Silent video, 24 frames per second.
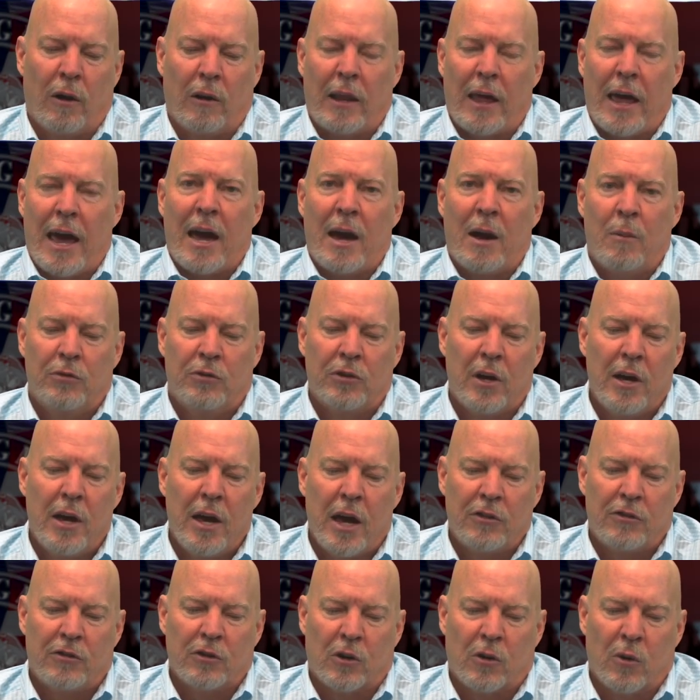Labs
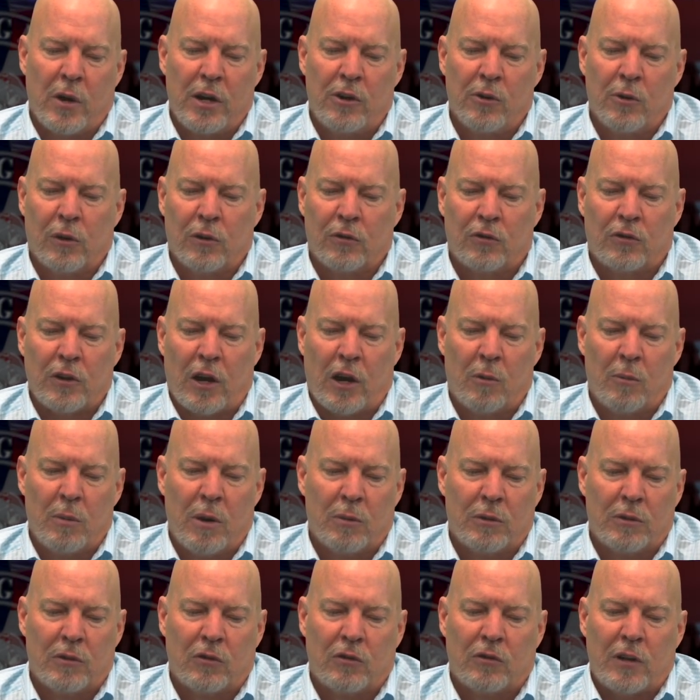has agreed to a settlement
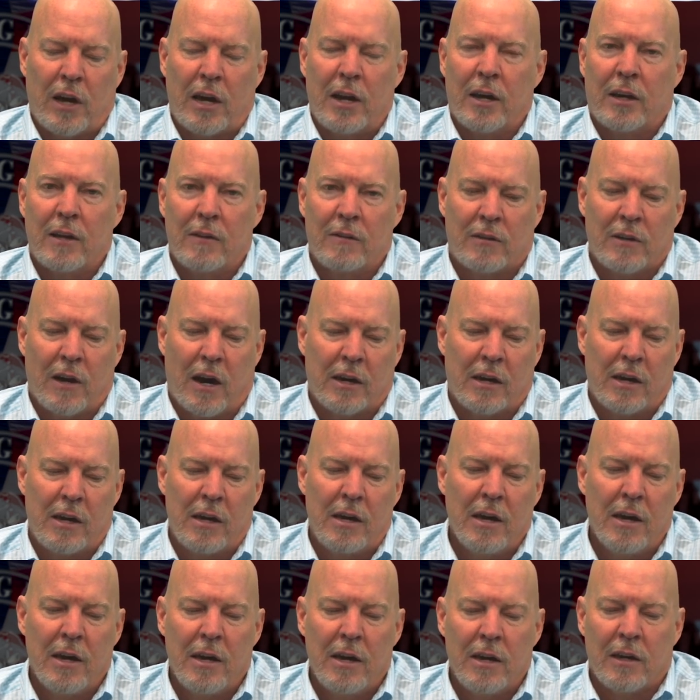with the state of Kentucky.
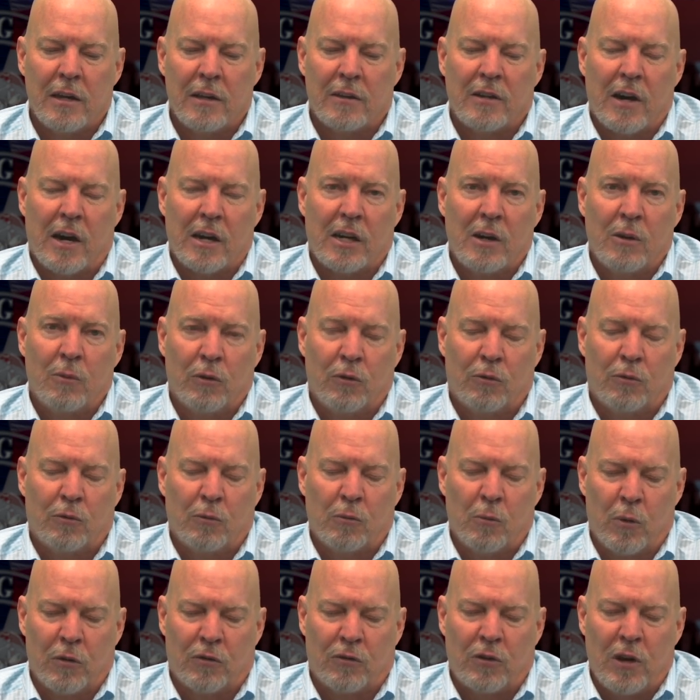Kentucky will
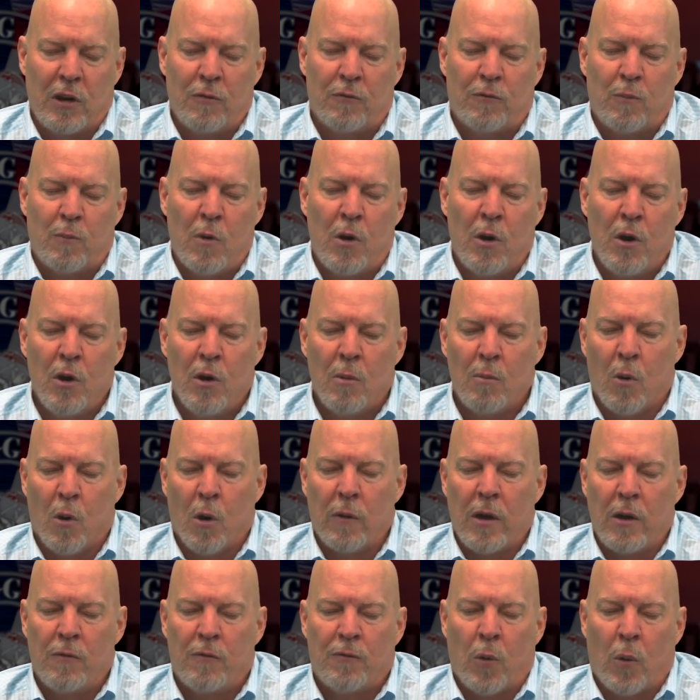receive more
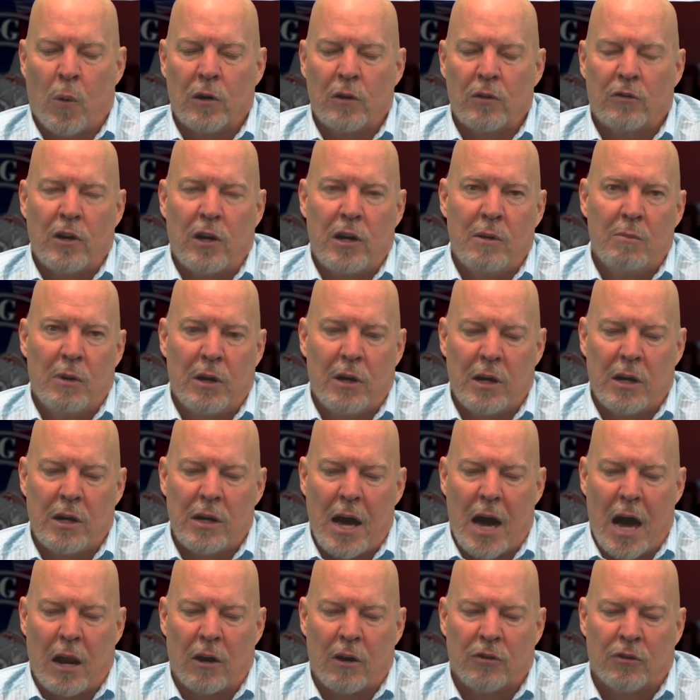than $14 million
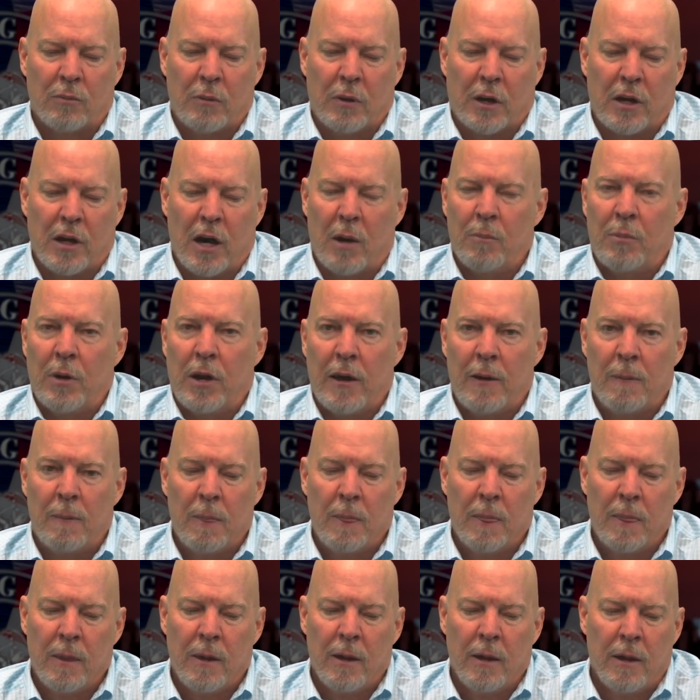from the company.
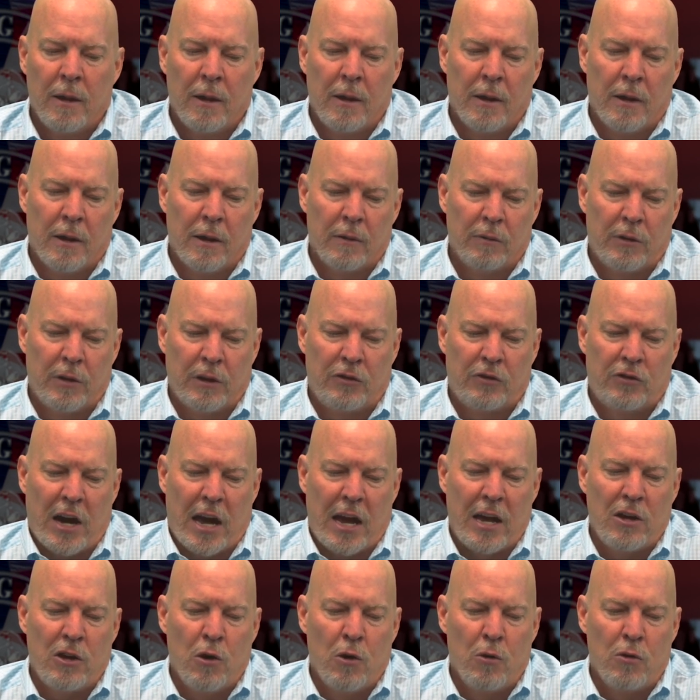The
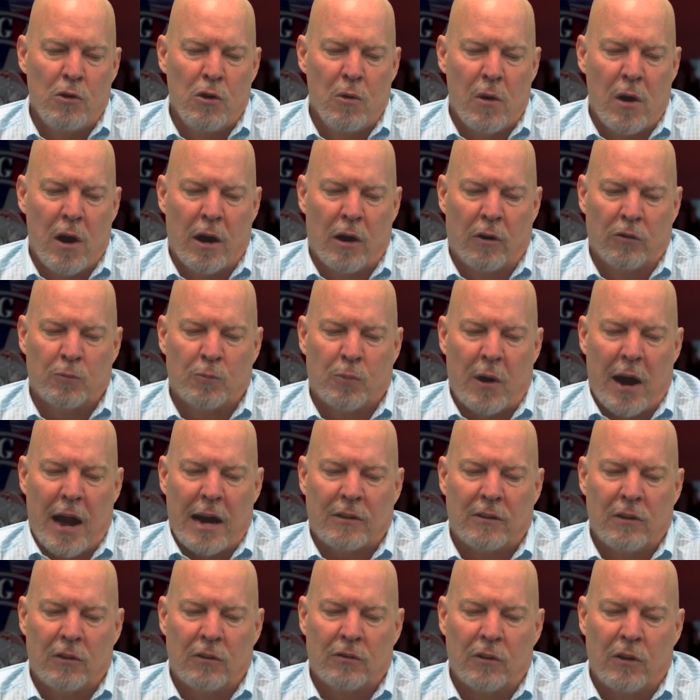JUUL's
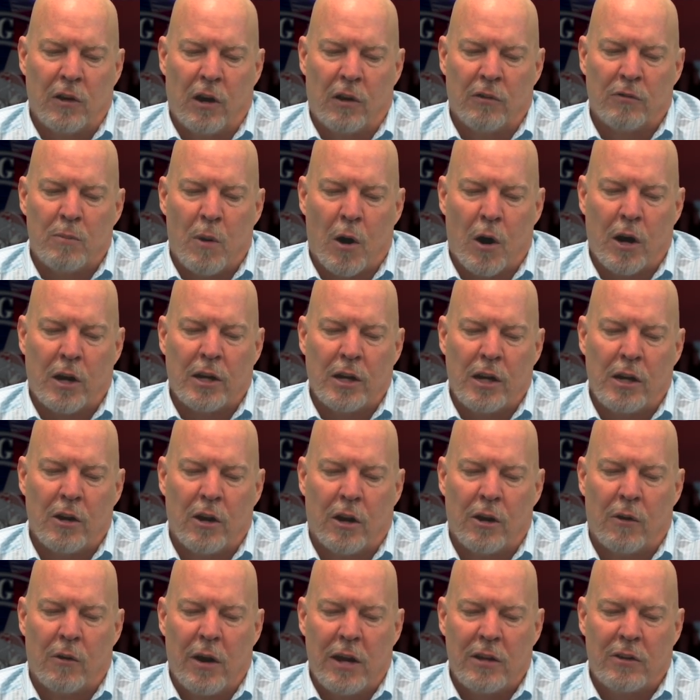practice of marketing
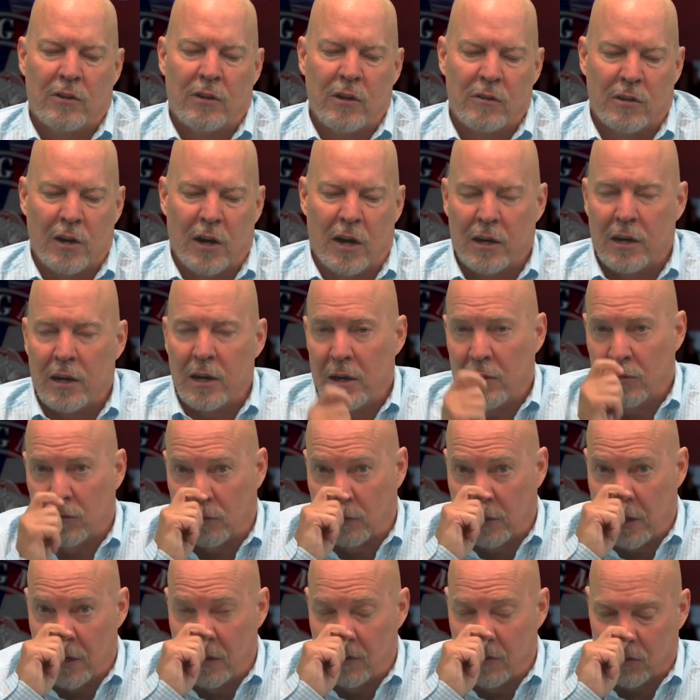underage Kentuckians
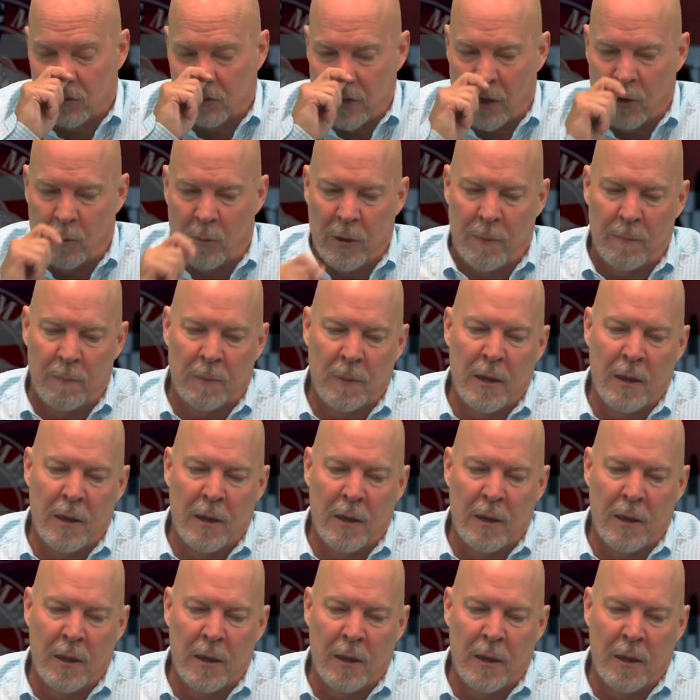led to the settlement.